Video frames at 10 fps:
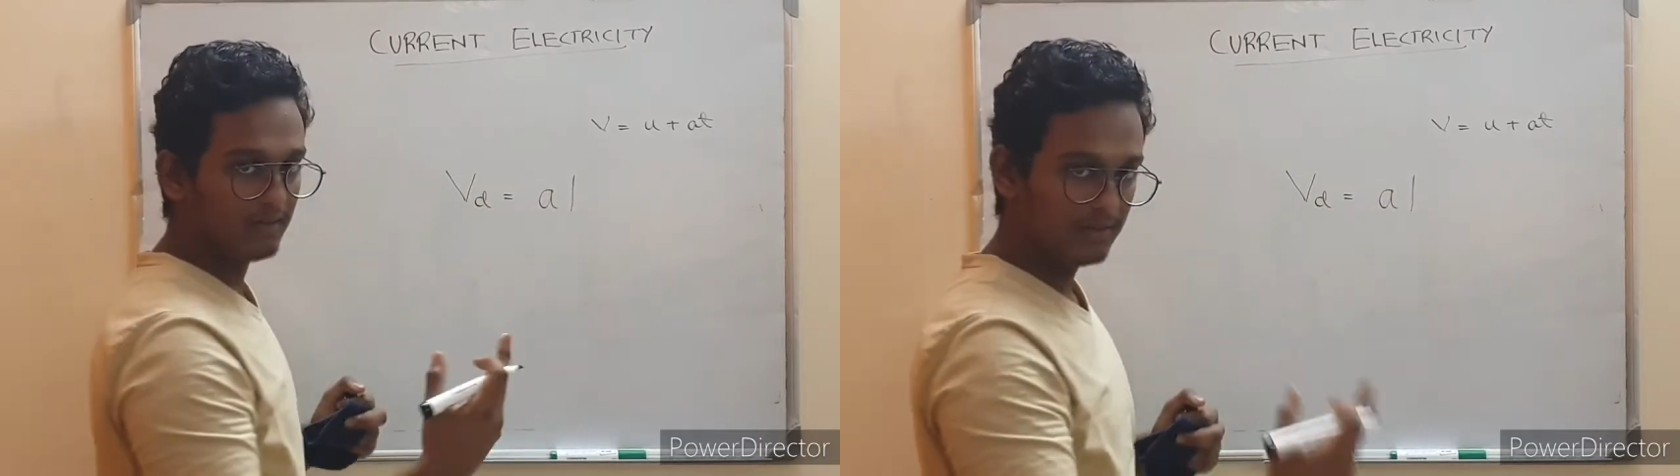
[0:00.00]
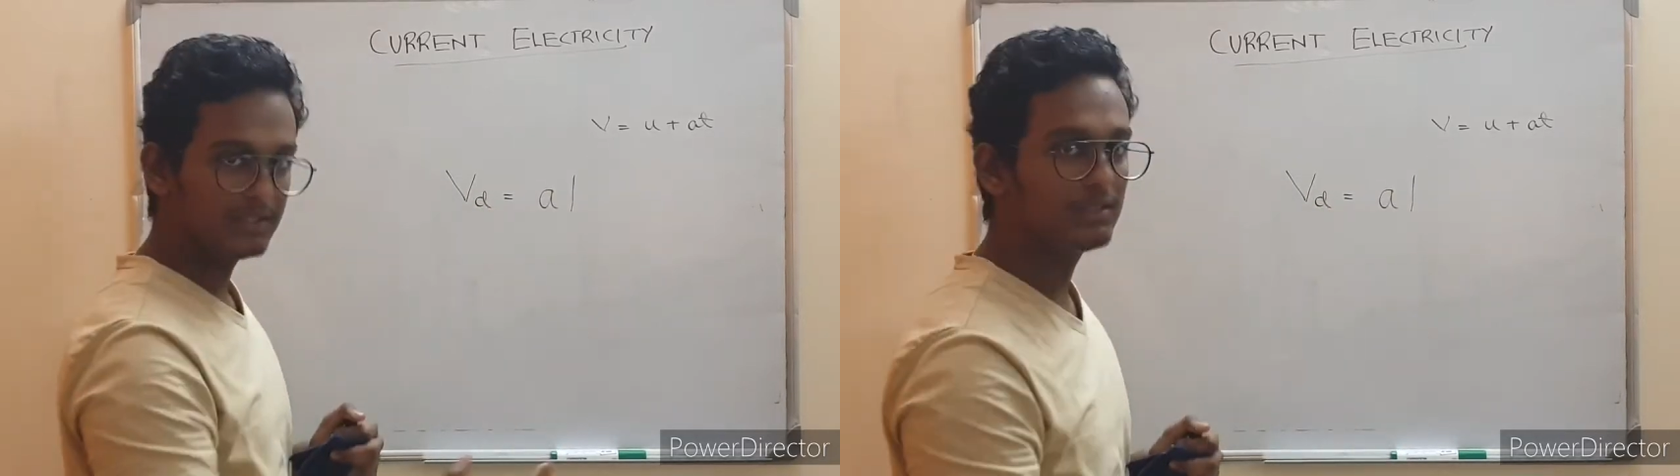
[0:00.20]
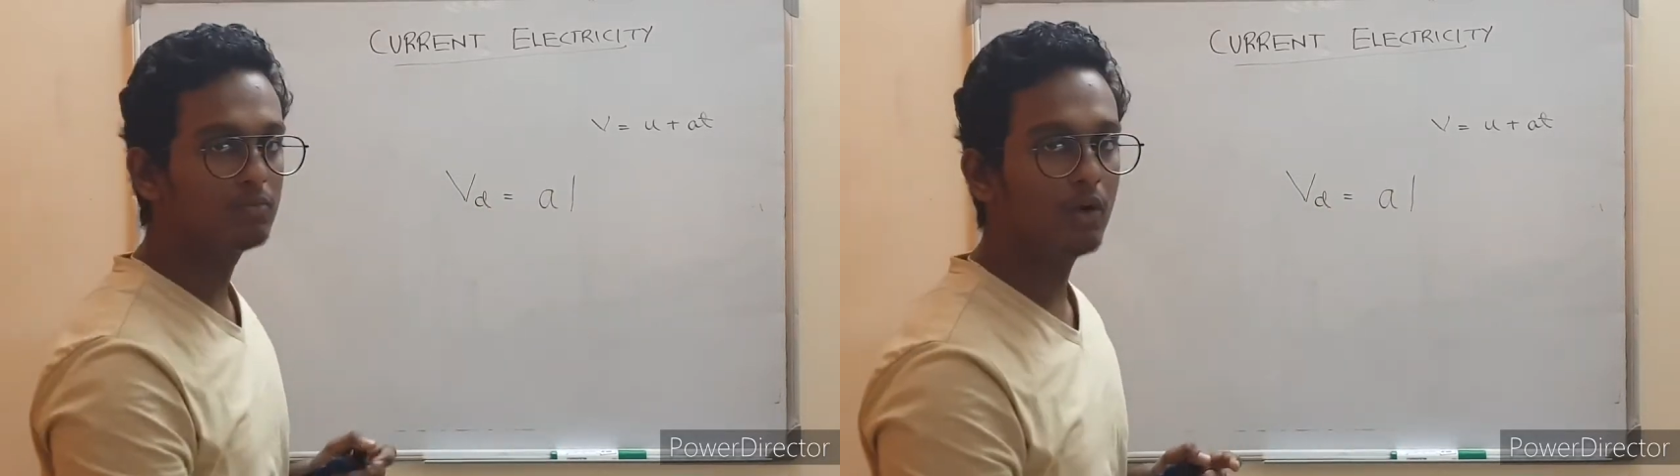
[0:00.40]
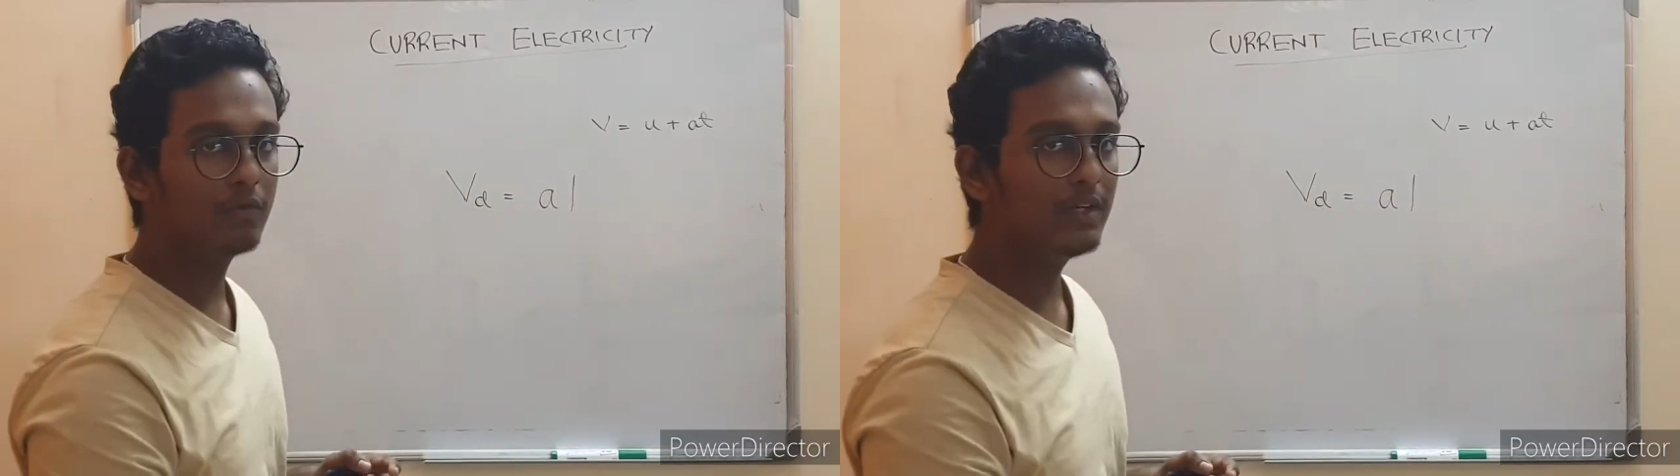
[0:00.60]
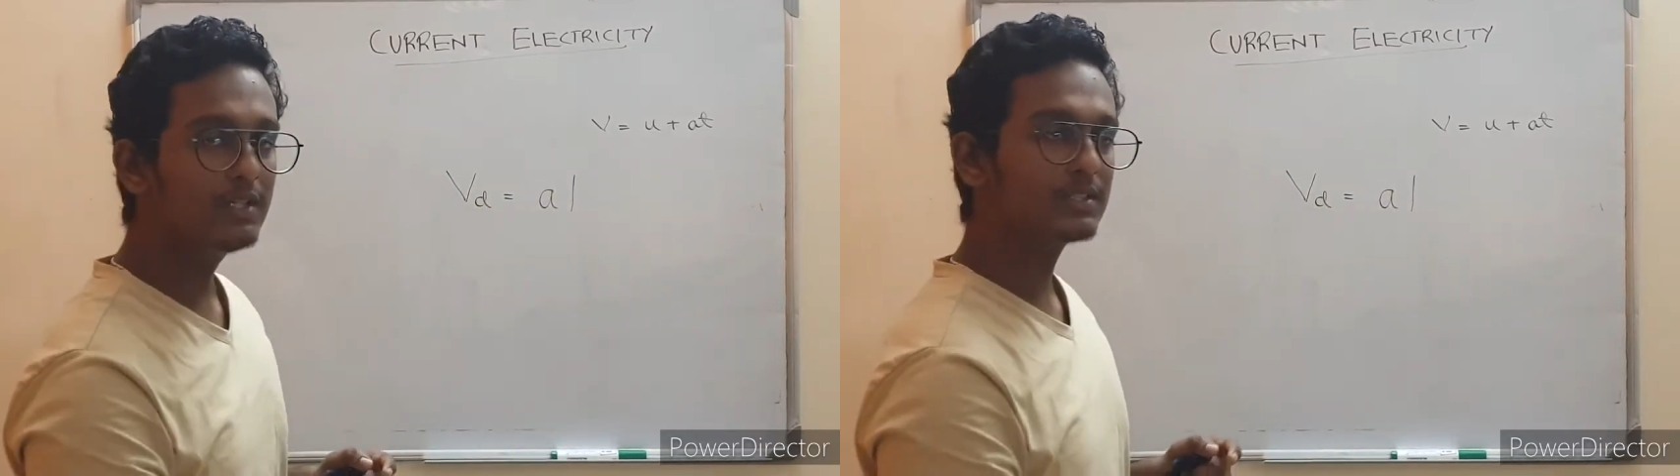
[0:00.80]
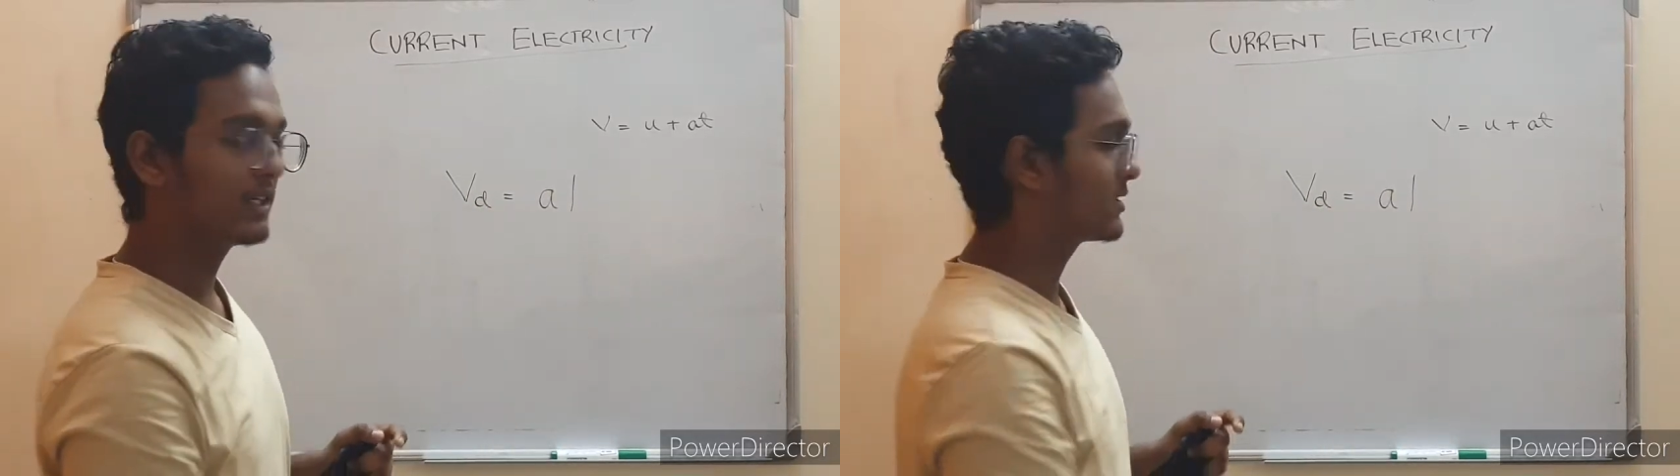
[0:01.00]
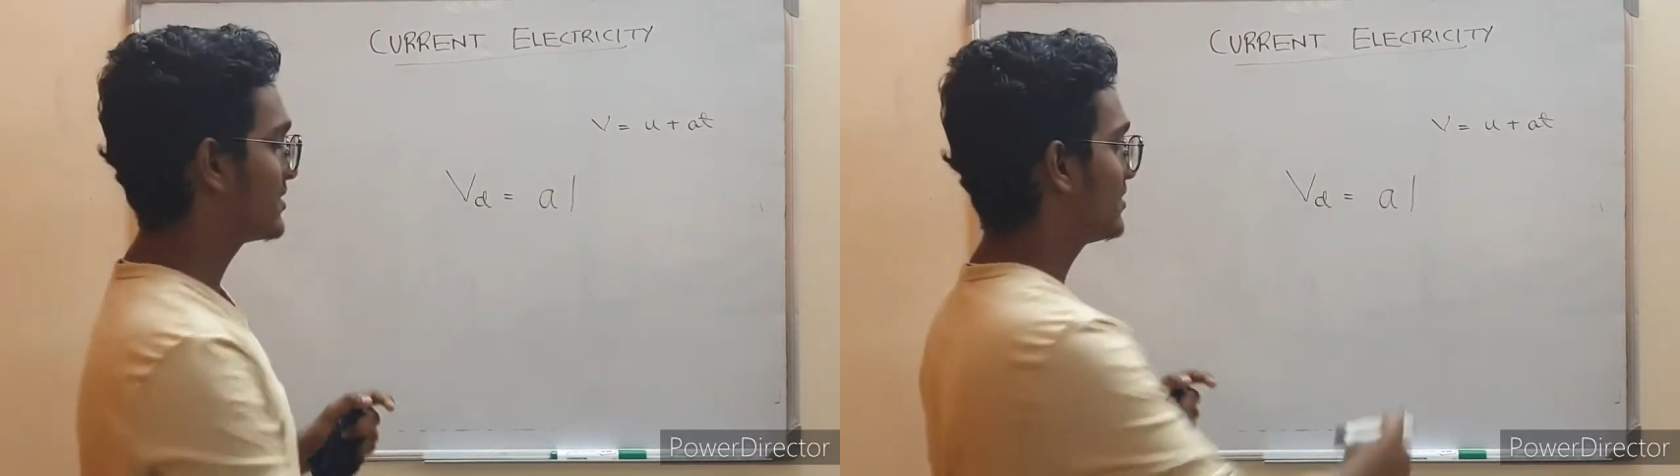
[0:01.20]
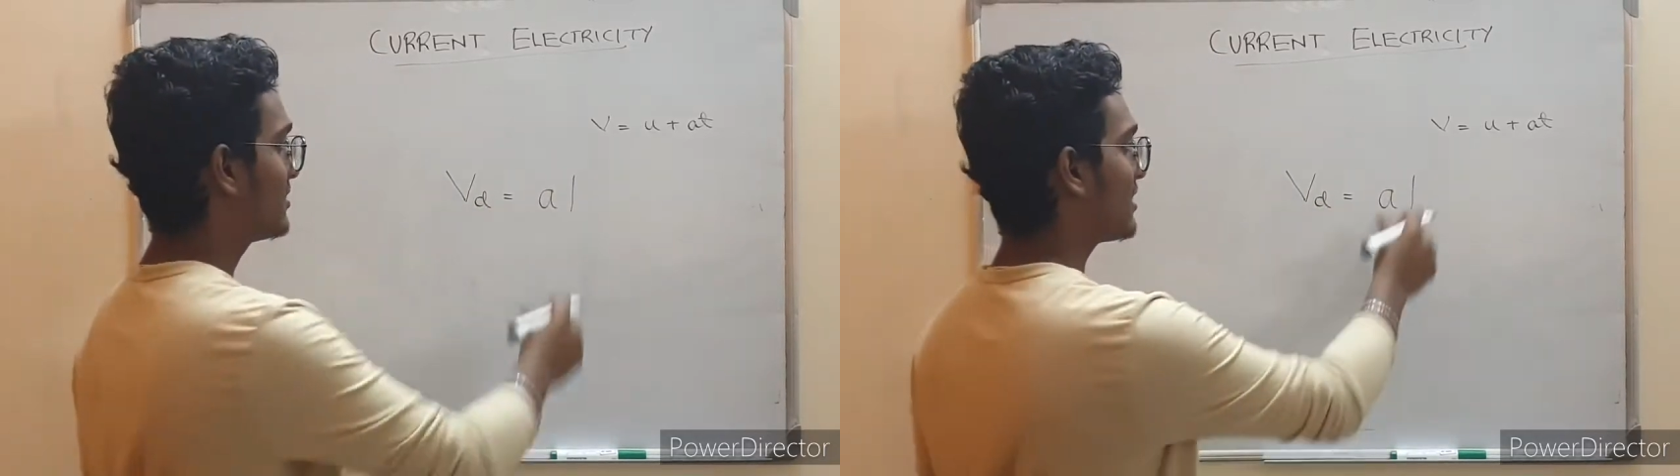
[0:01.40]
This is what we discussed.